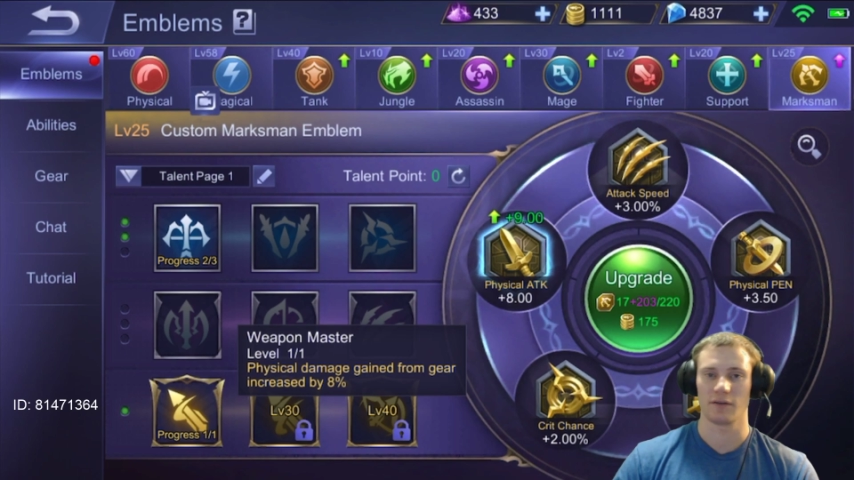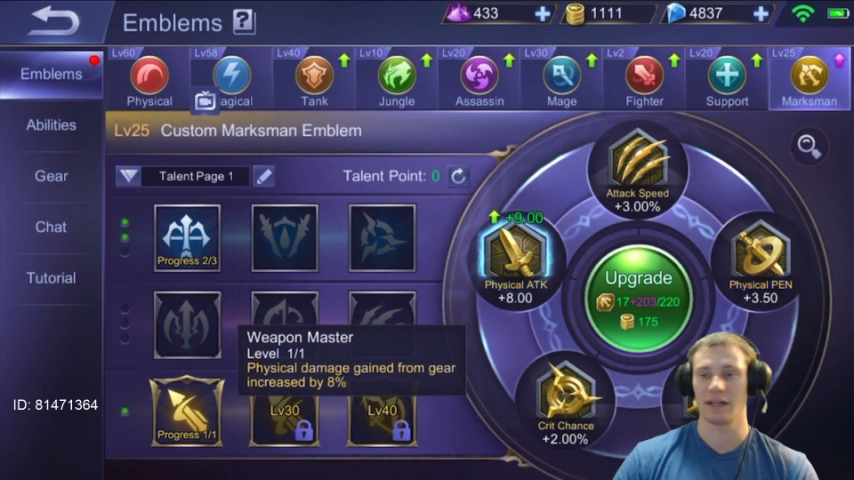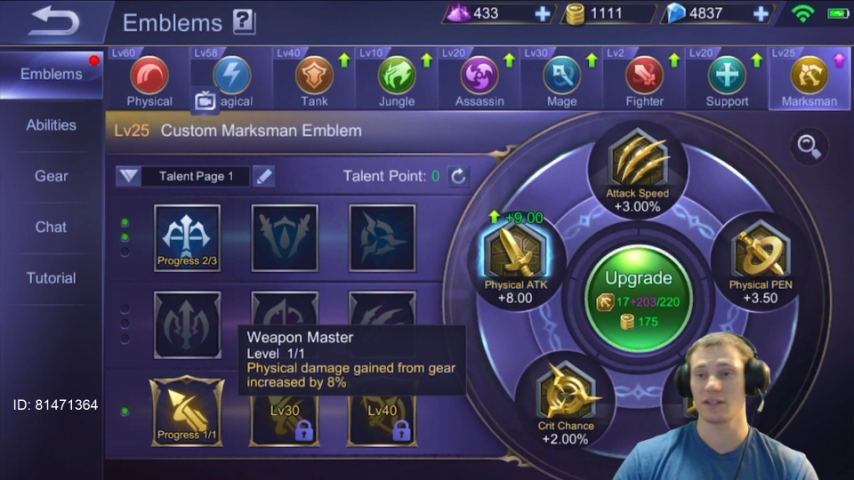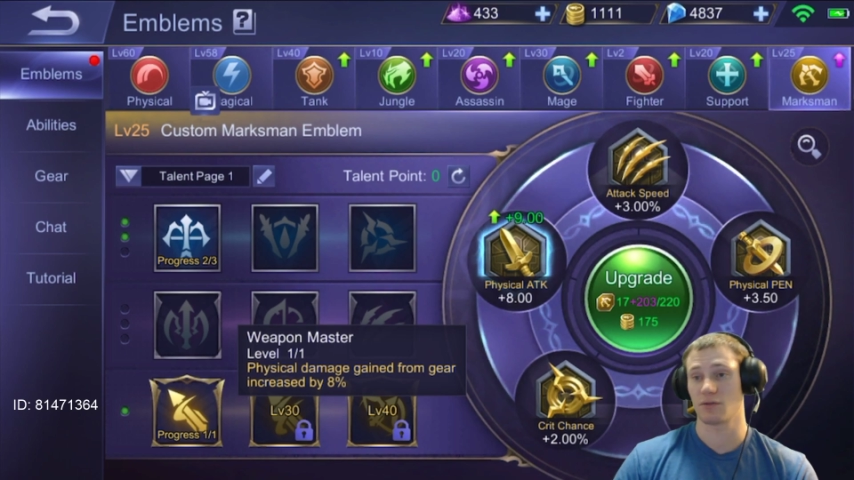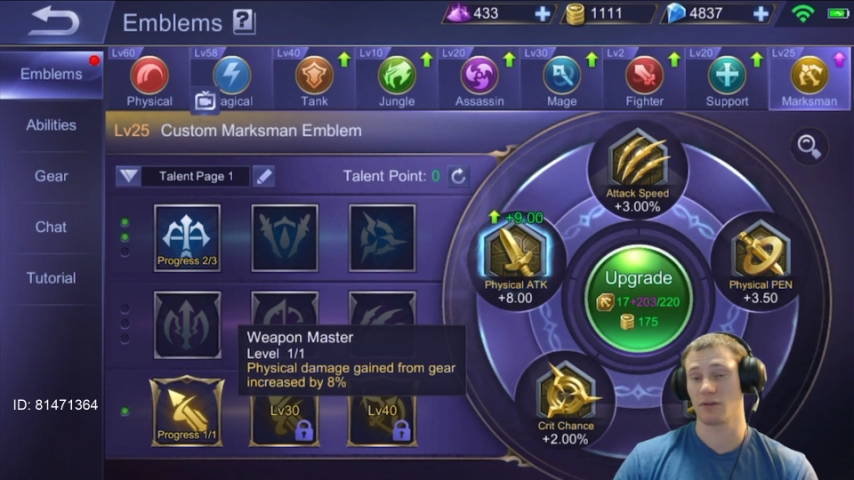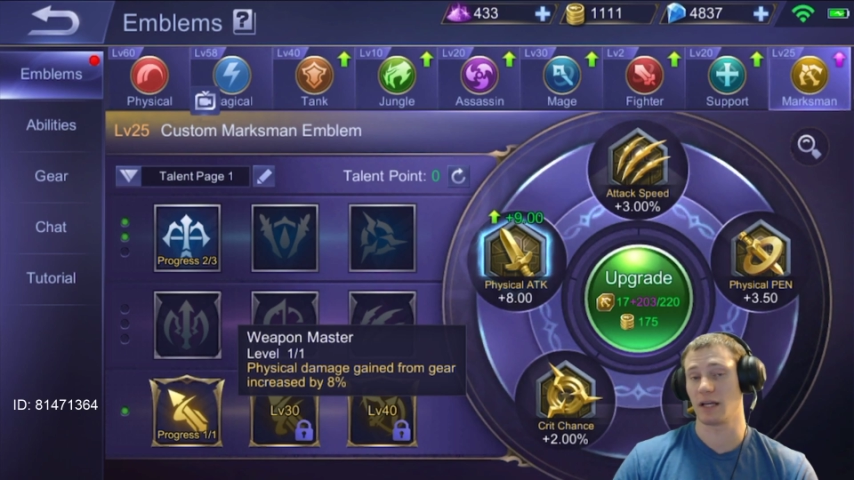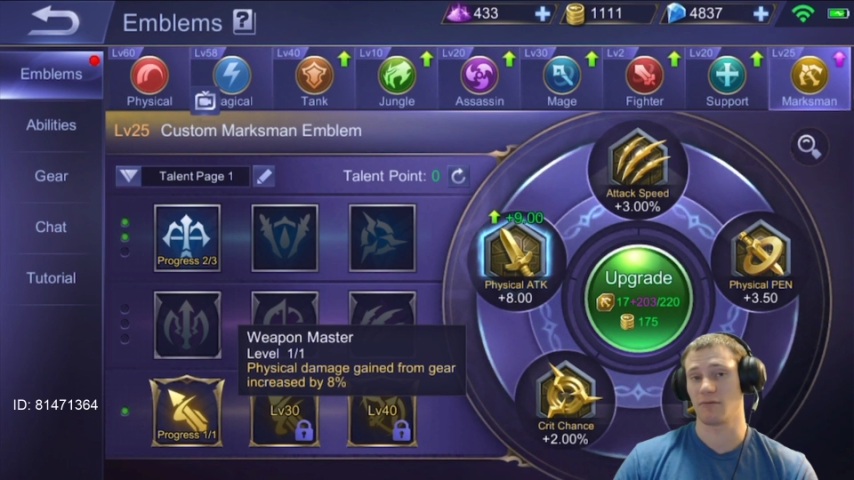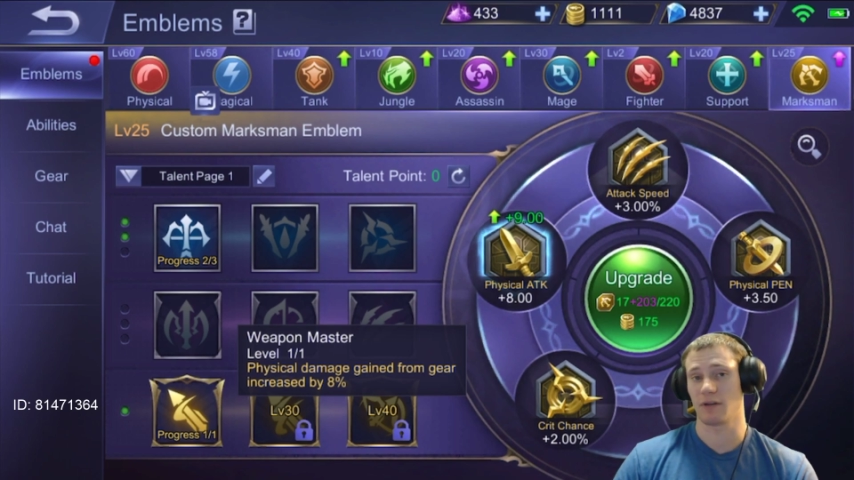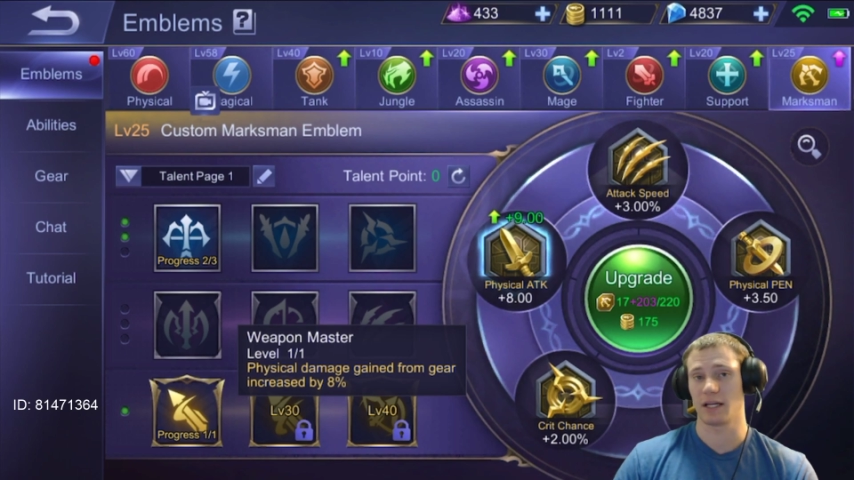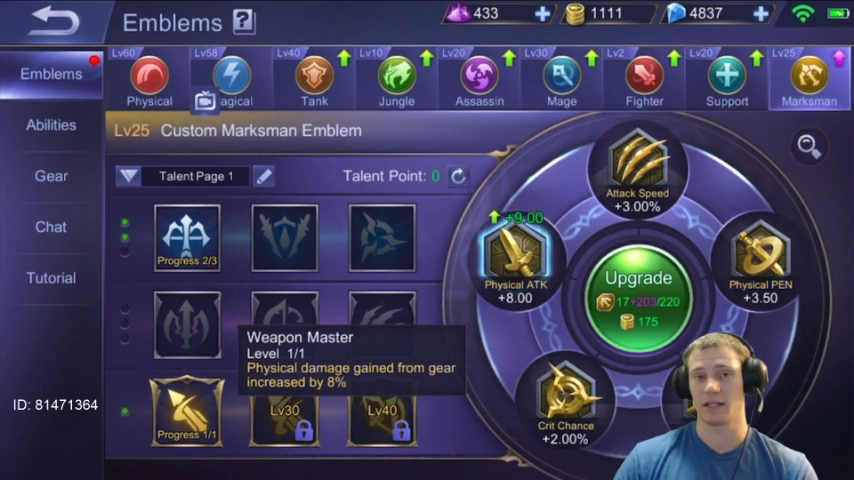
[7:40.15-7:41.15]
That's great,
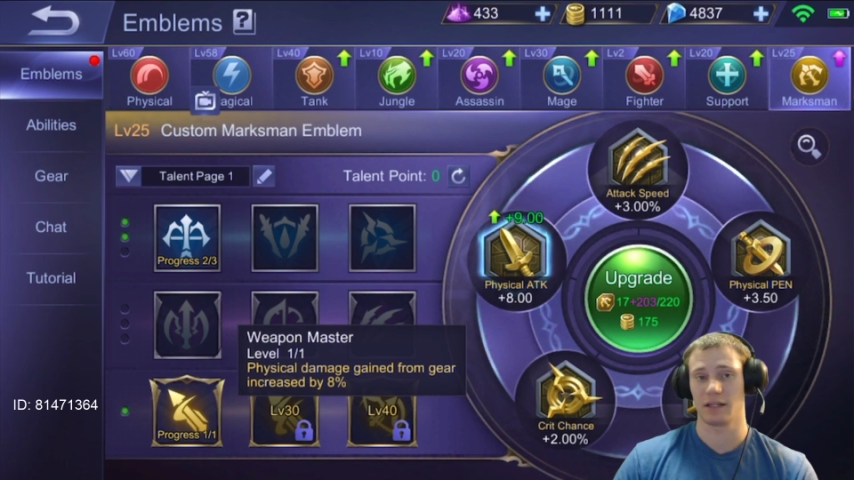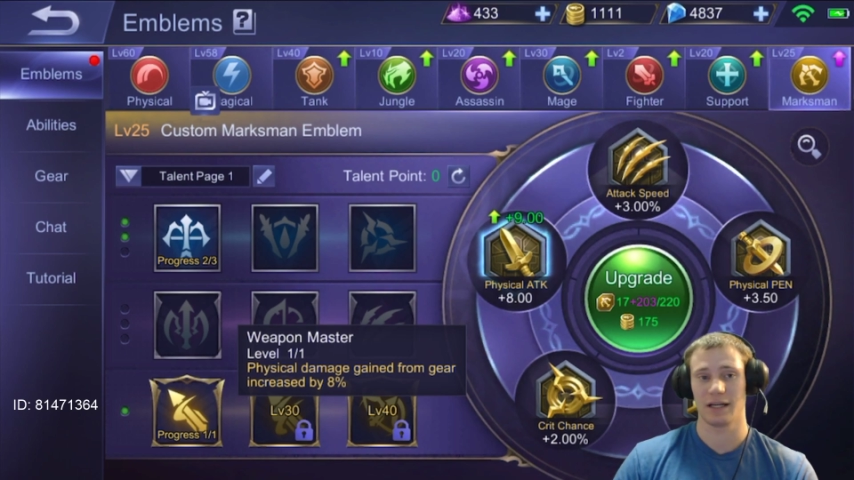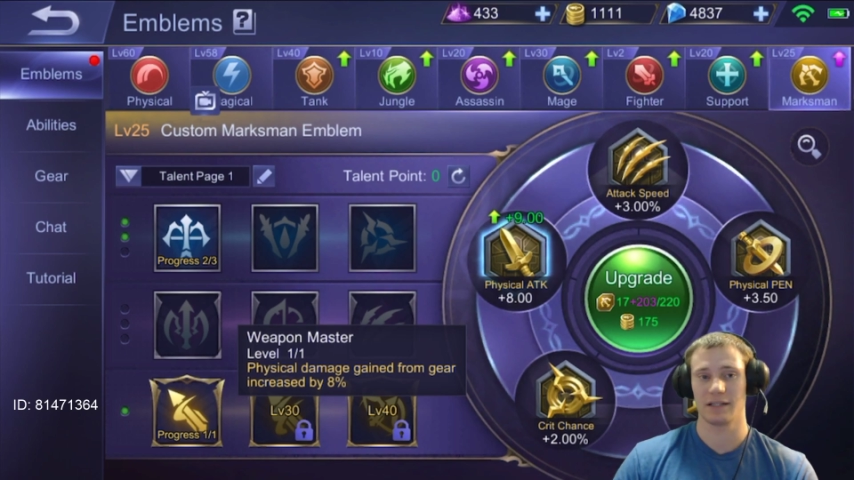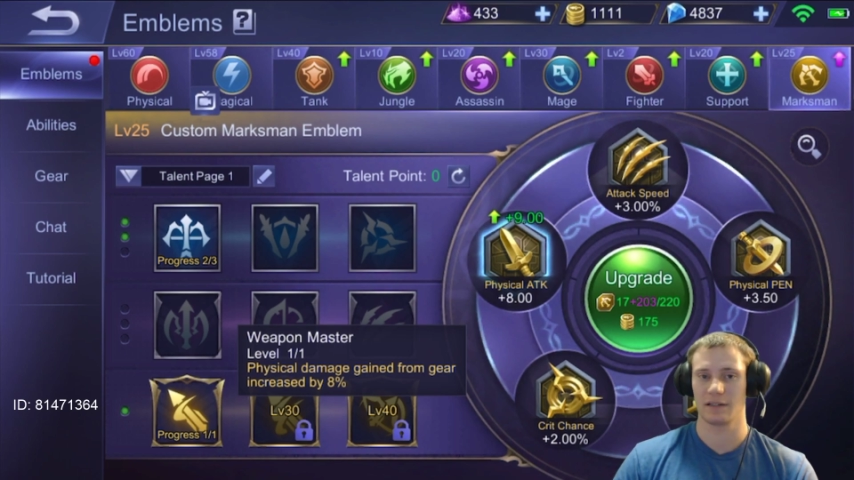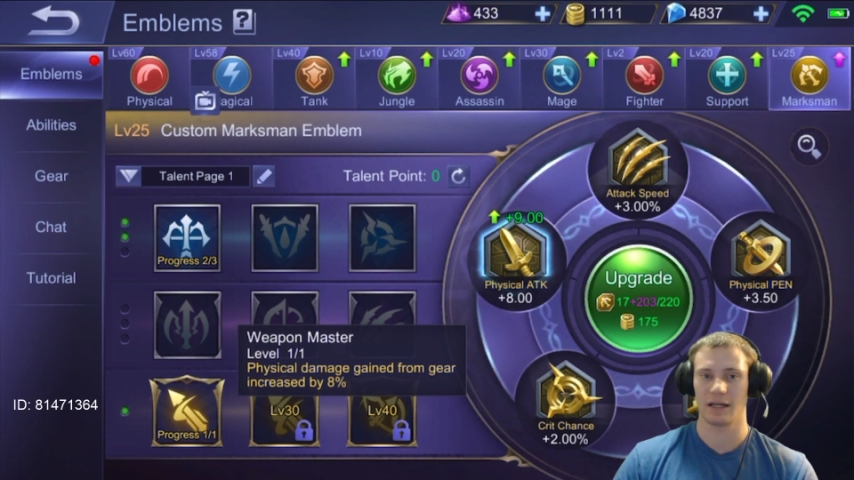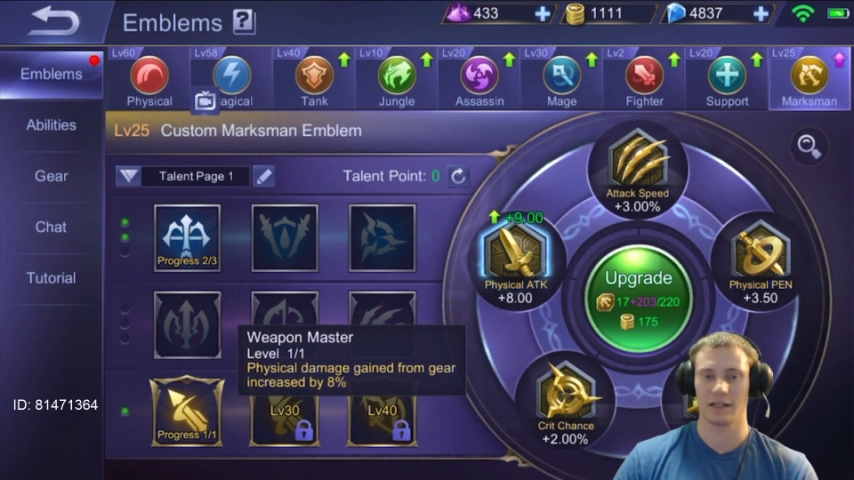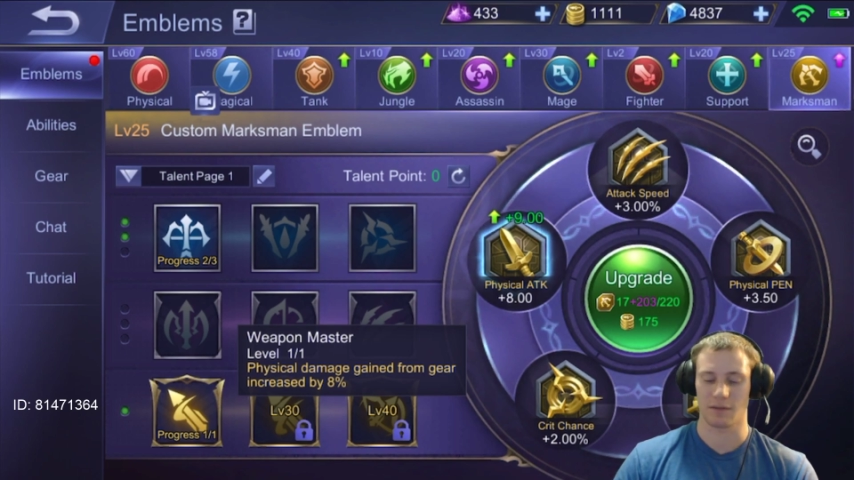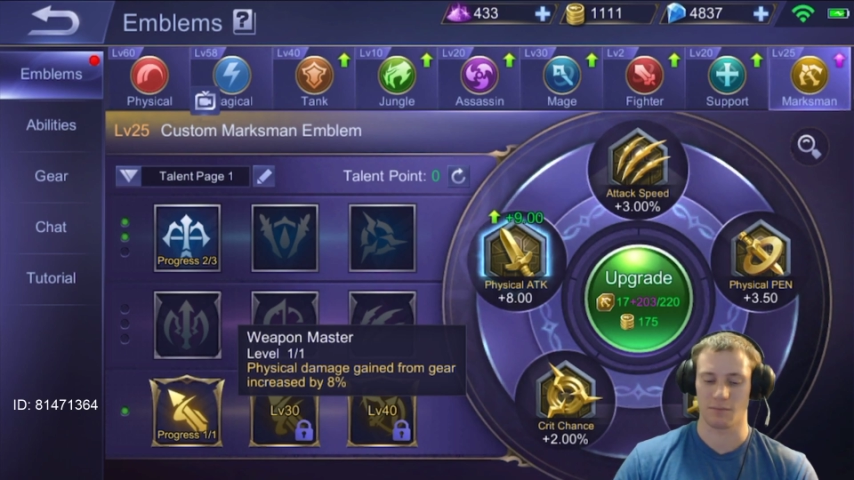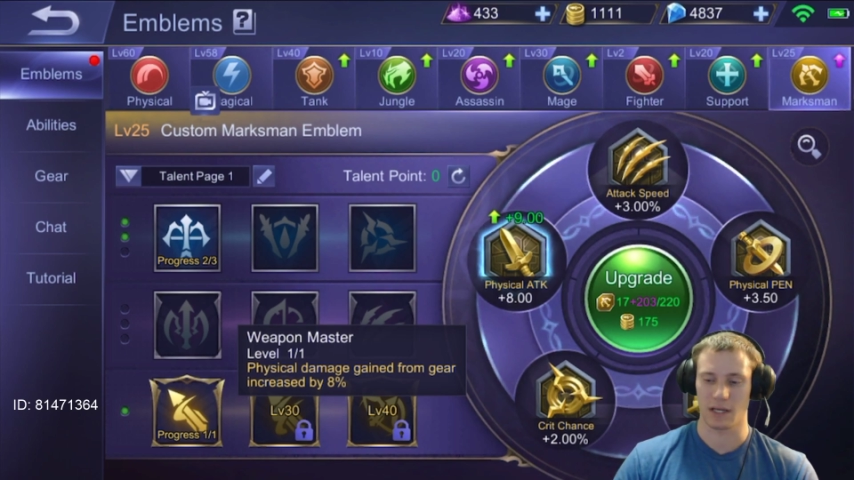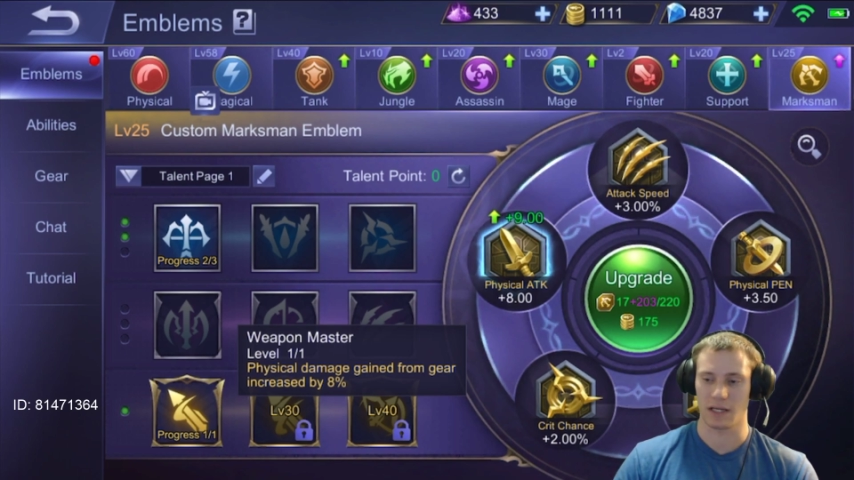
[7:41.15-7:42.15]
right? That's that's
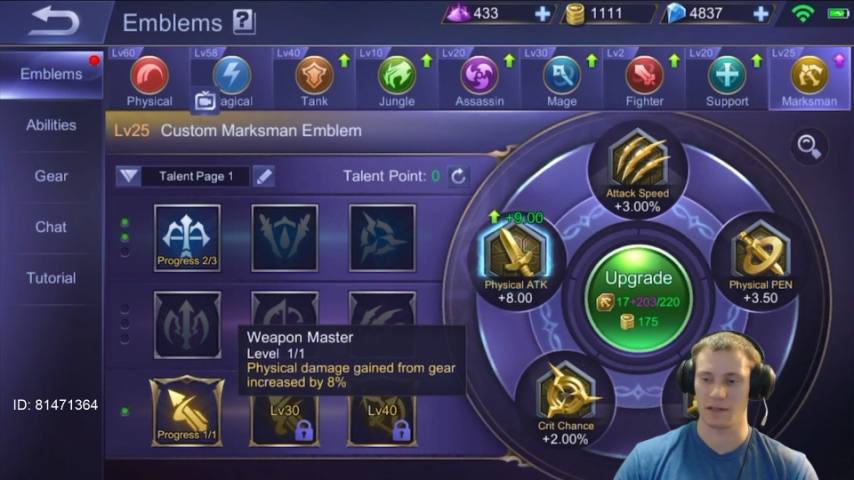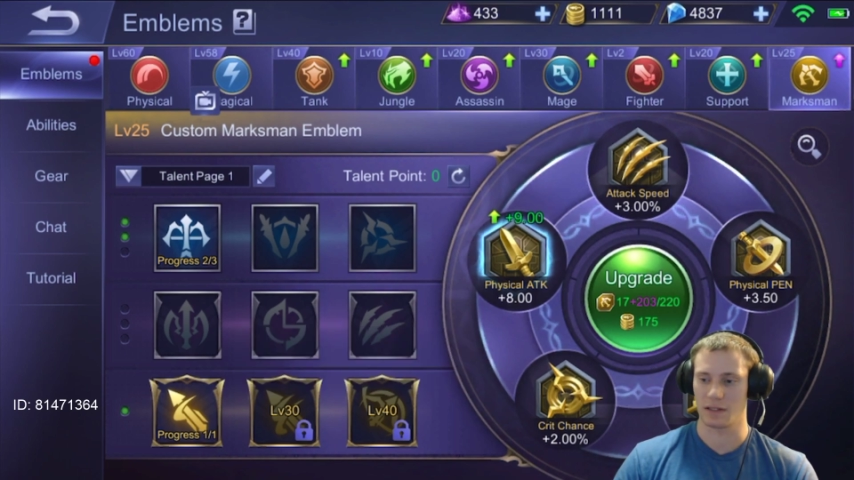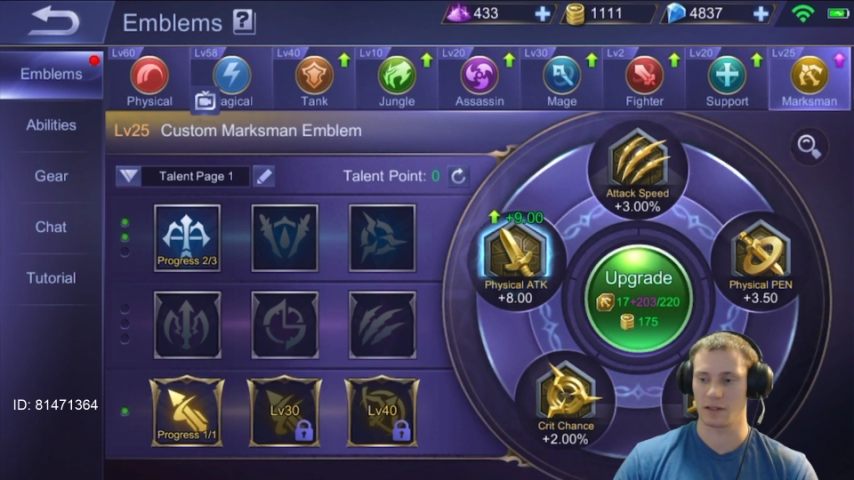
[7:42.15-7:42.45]
amazing.